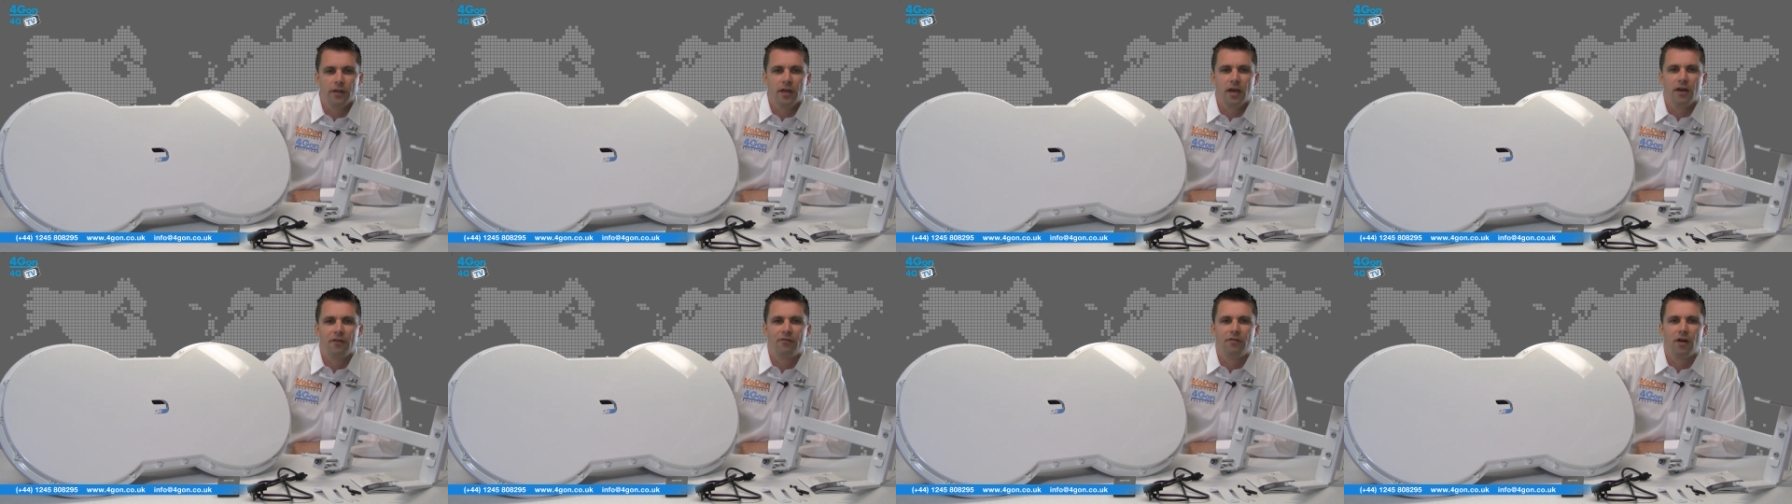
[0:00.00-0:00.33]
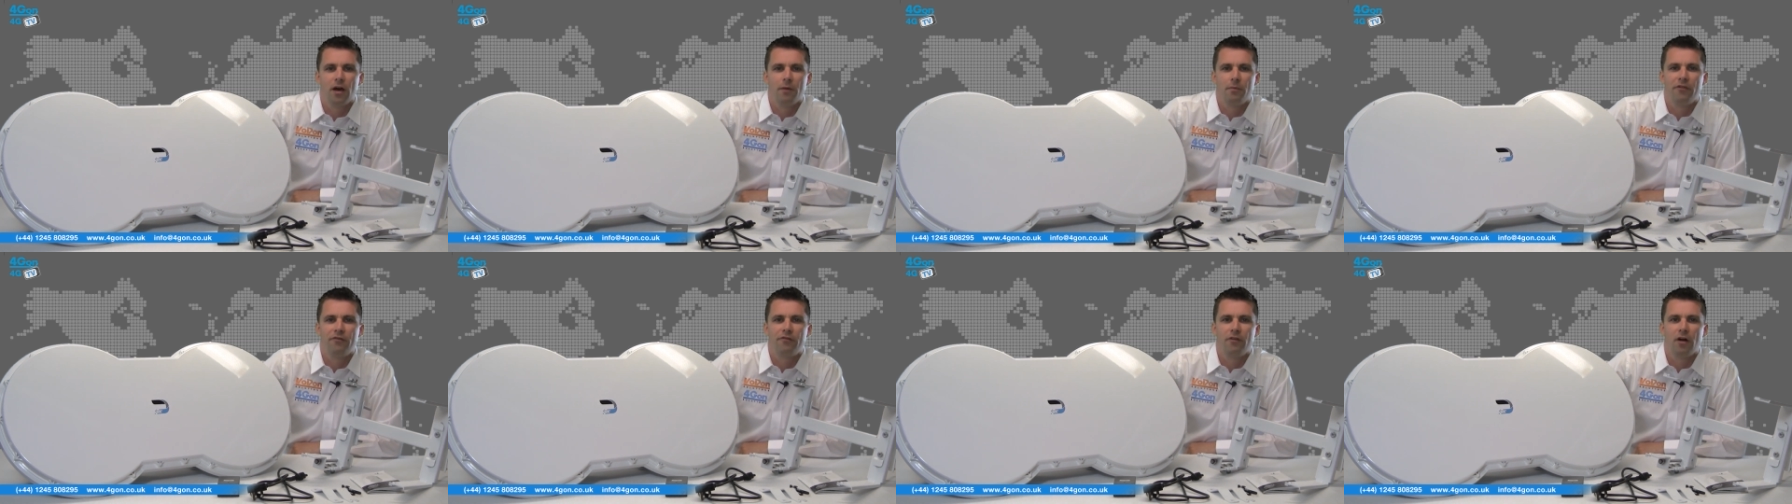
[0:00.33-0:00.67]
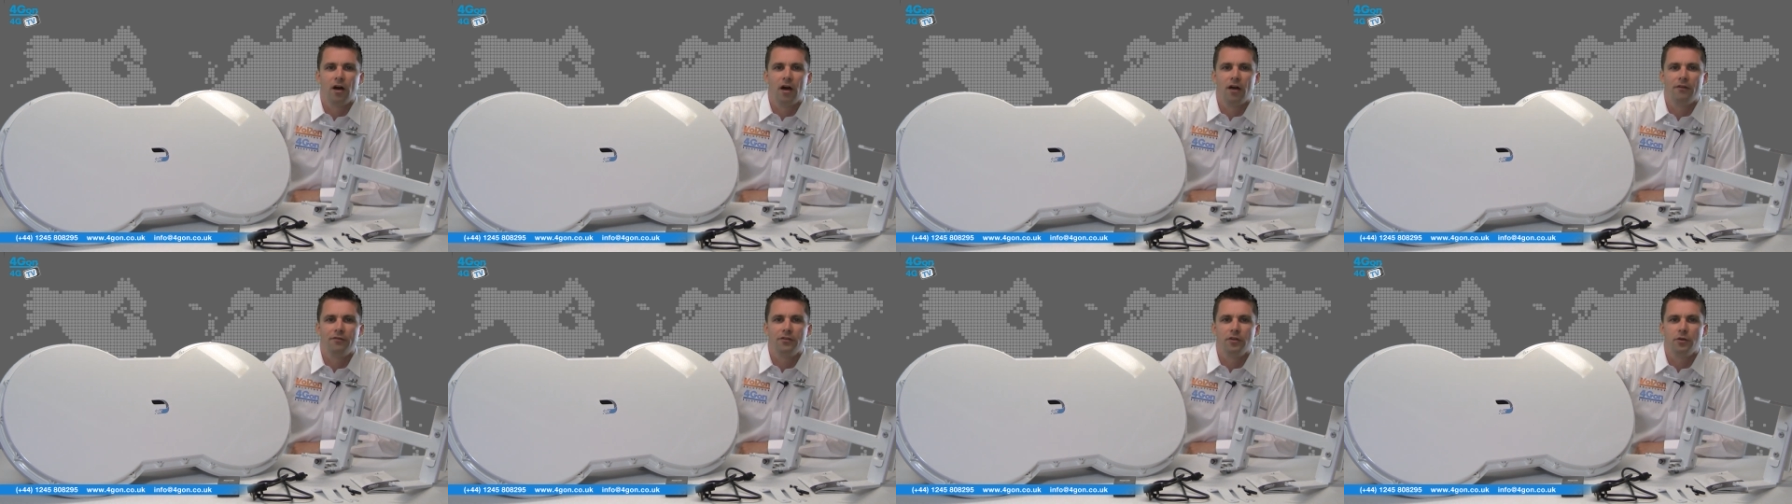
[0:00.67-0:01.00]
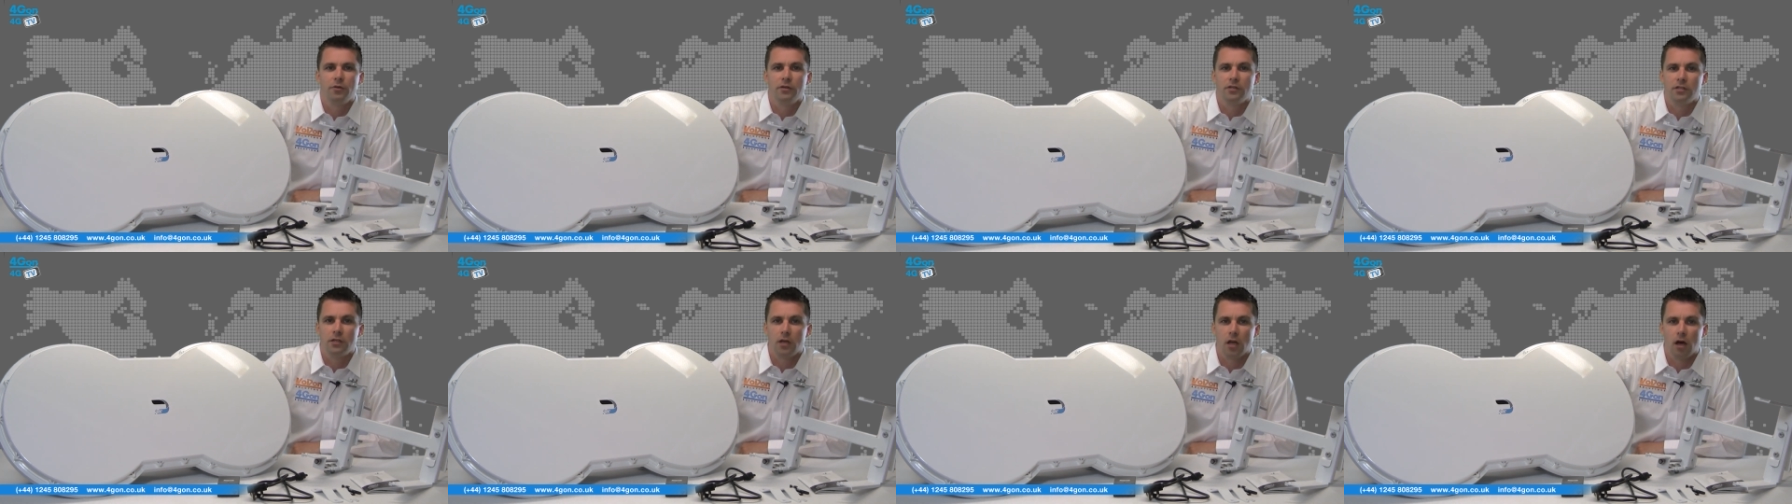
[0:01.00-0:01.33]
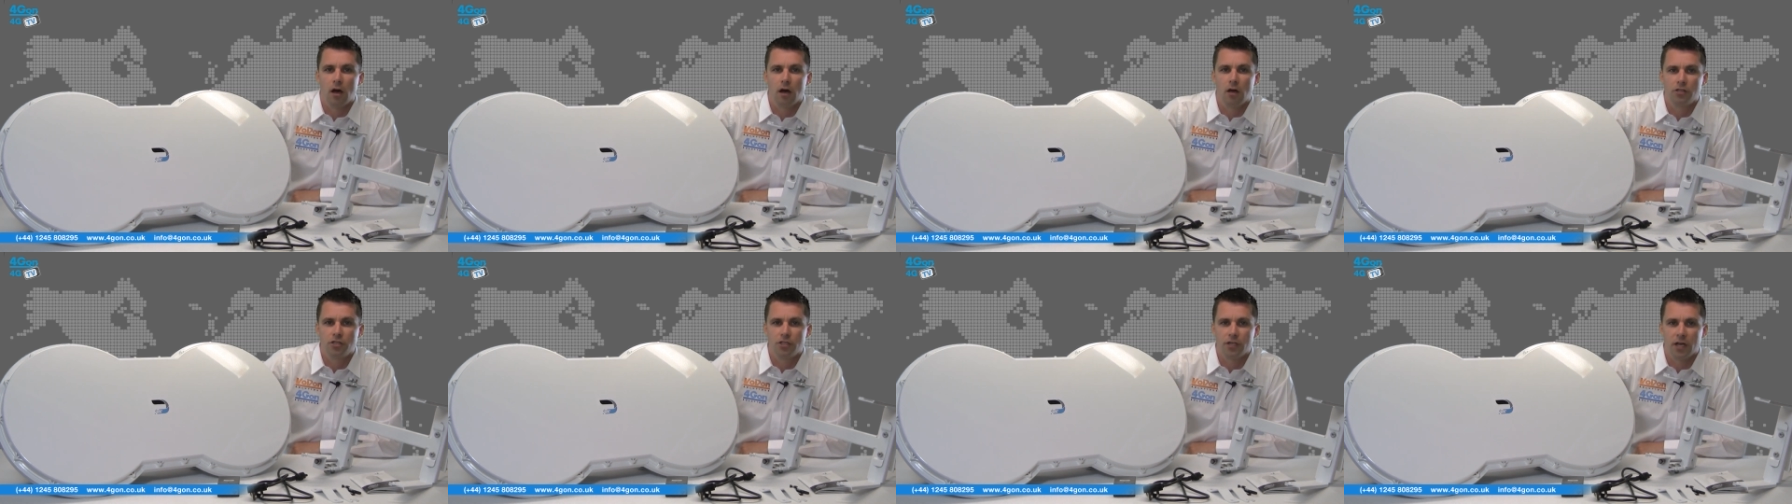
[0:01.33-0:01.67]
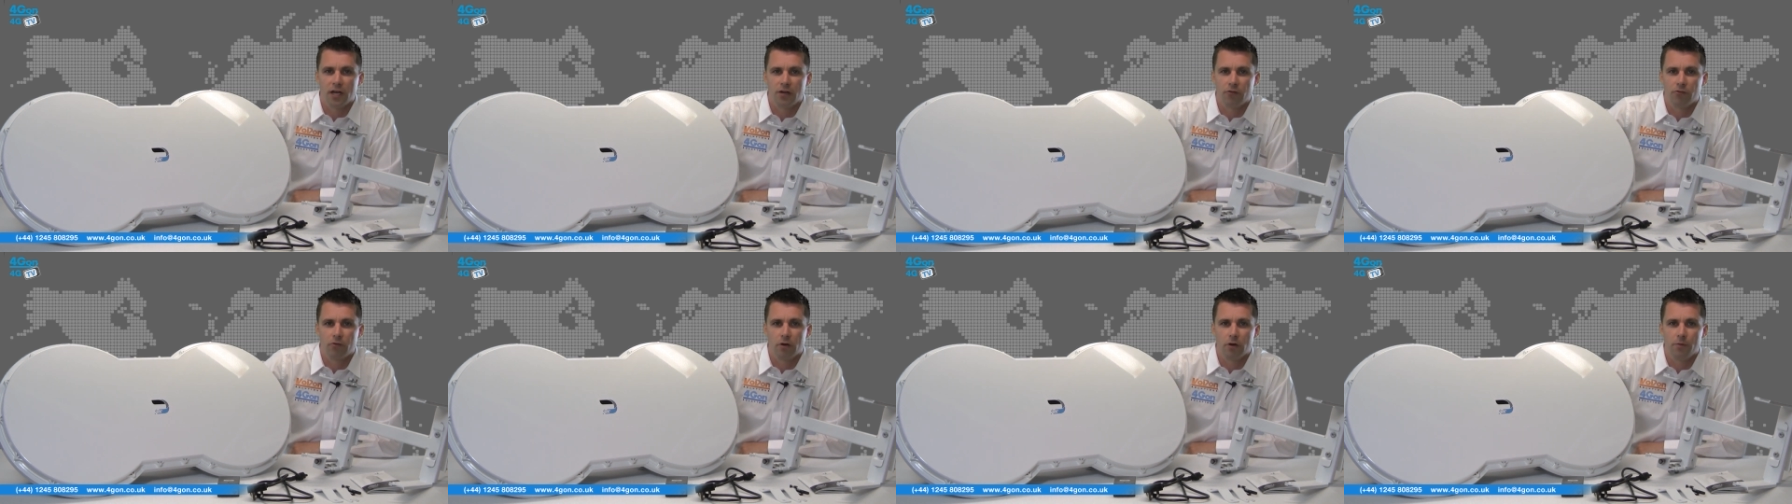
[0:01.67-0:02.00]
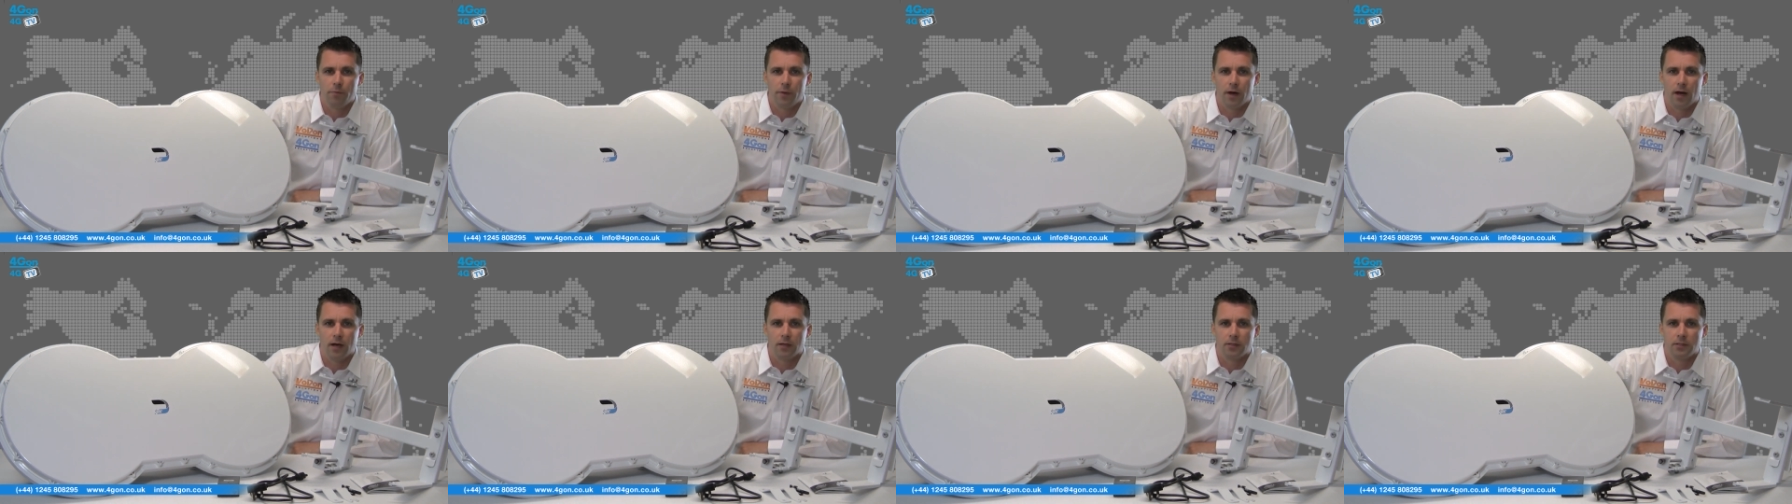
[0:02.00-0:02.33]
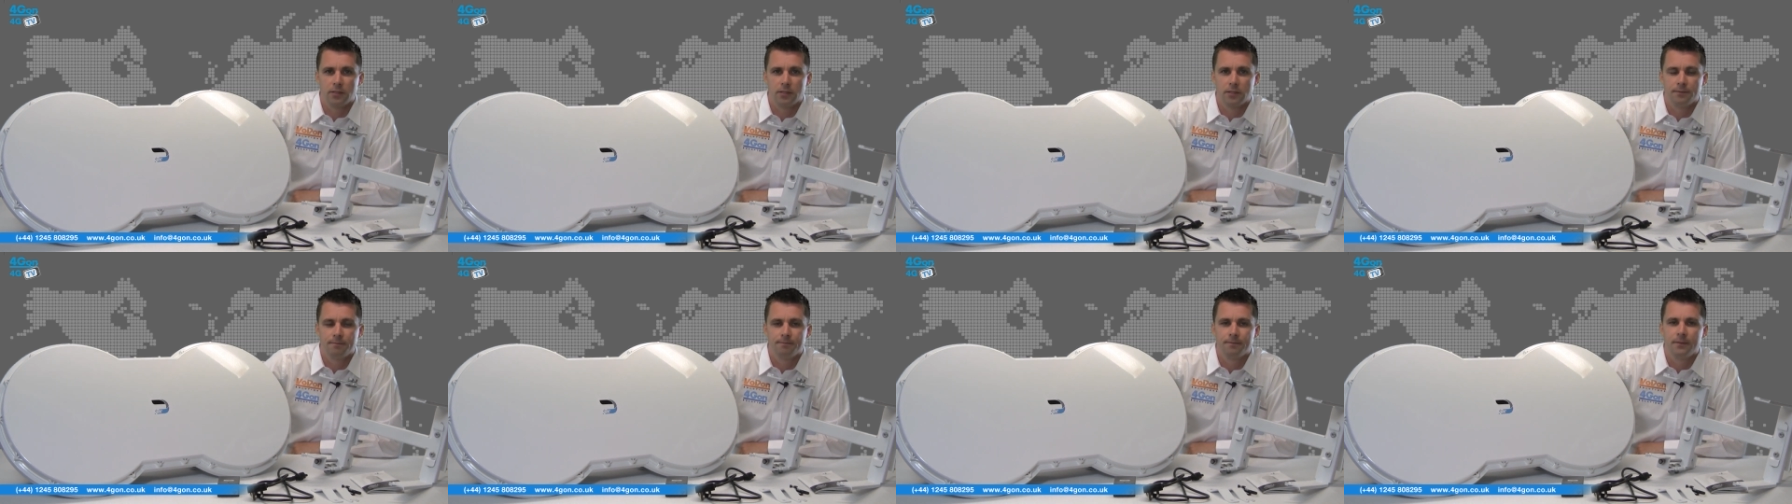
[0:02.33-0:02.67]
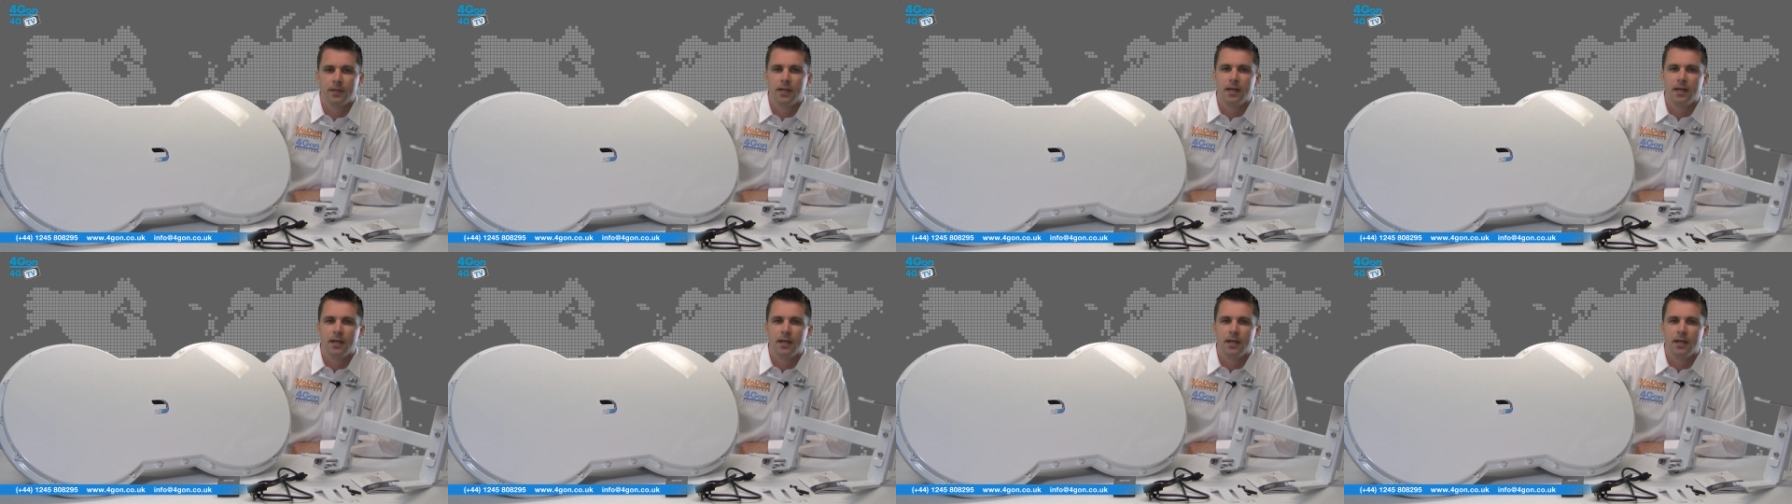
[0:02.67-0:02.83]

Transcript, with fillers: the AirFiber 5U is large and robust.